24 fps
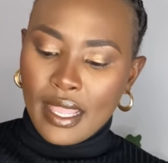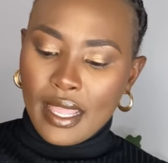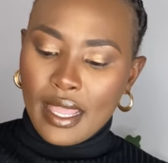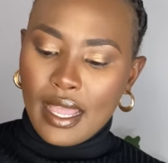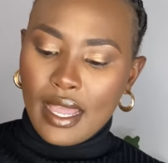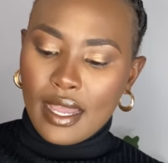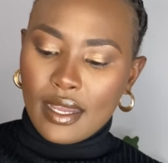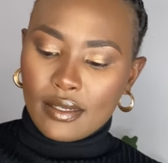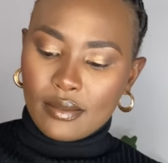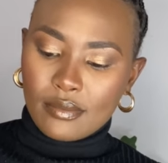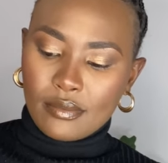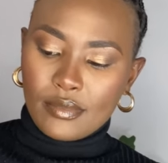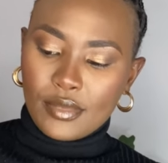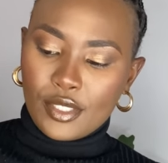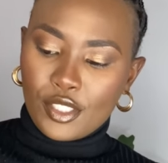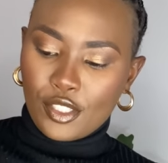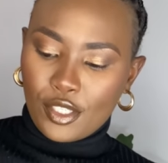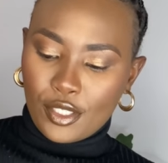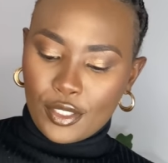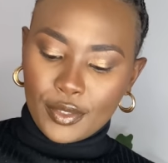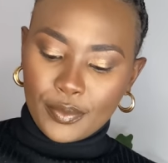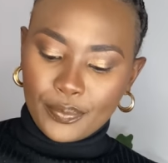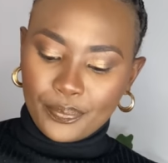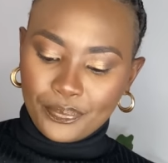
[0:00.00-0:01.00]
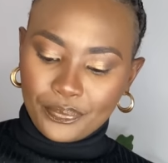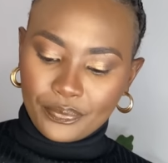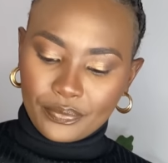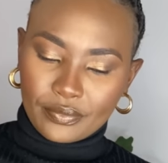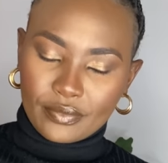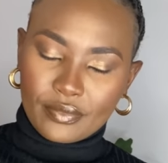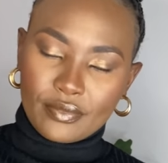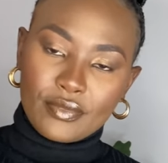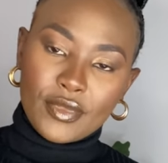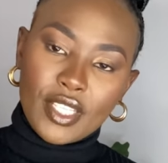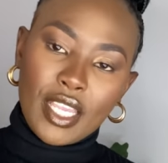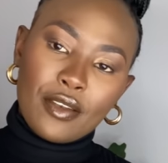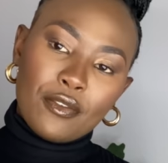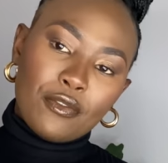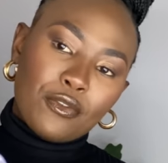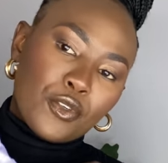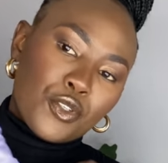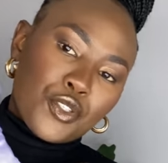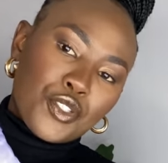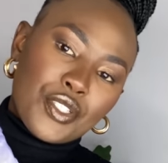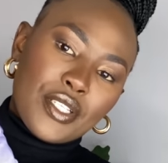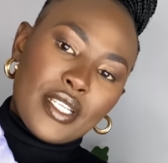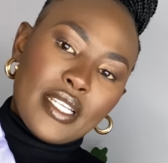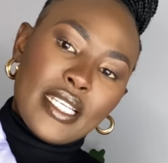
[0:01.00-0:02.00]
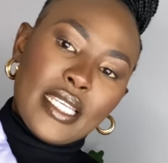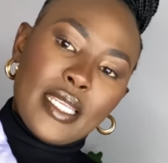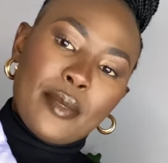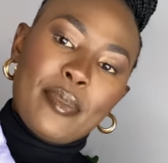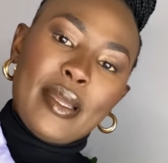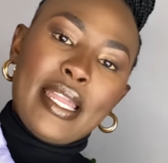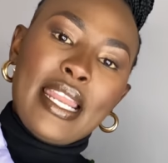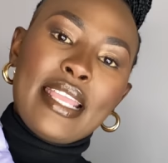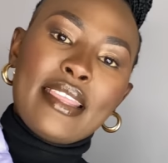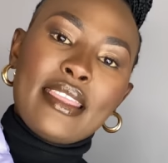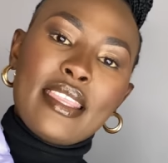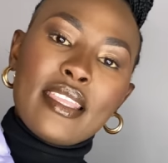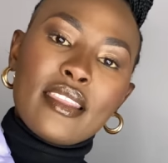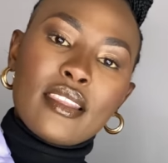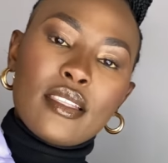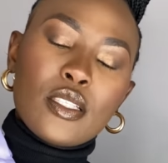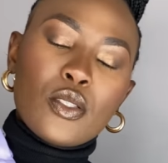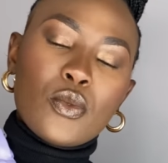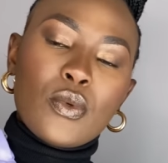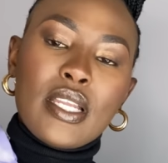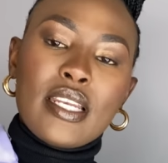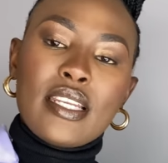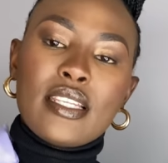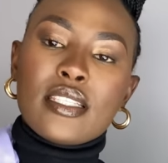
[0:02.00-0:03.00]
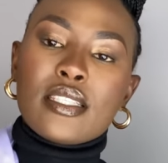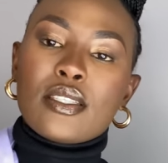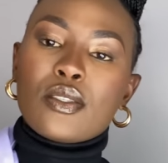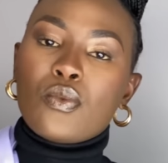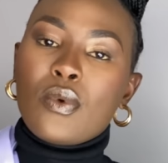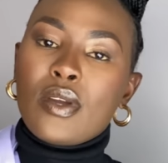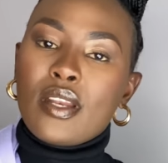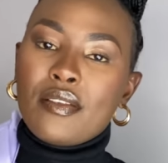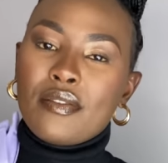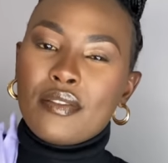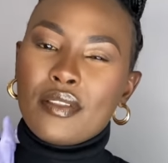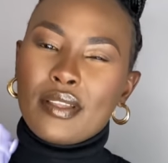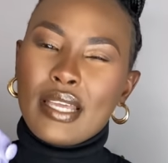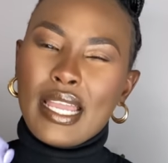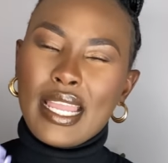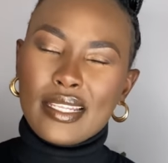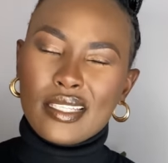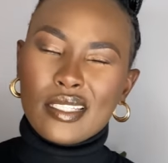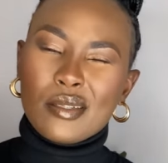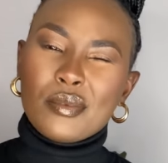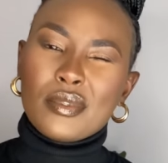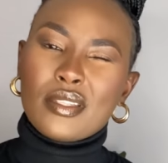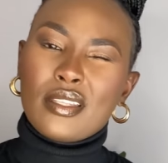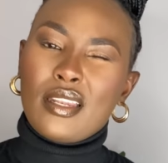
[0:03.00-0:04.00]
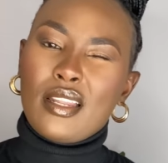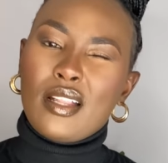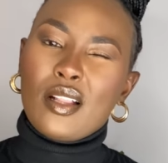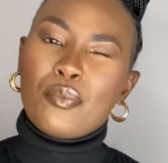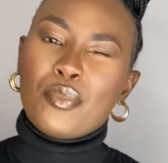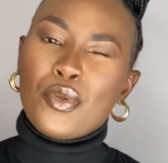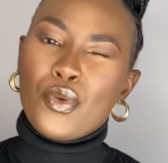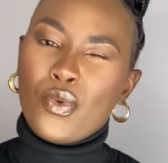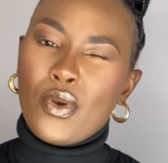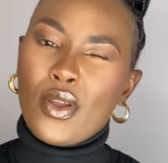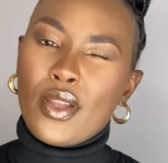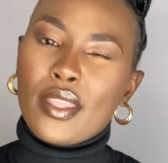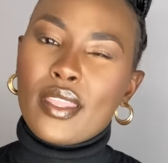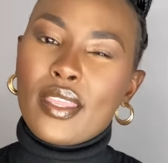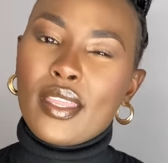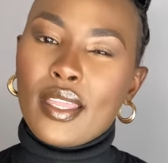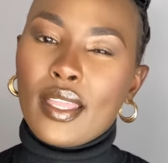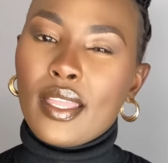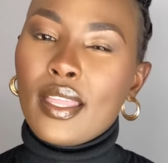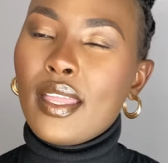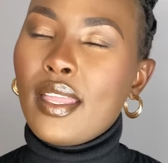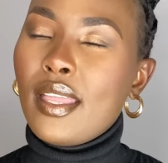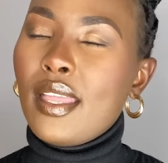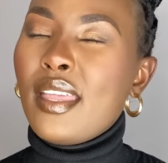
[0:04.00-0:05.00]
um so unfortunately but i think this one is one of the items that i'll be rocking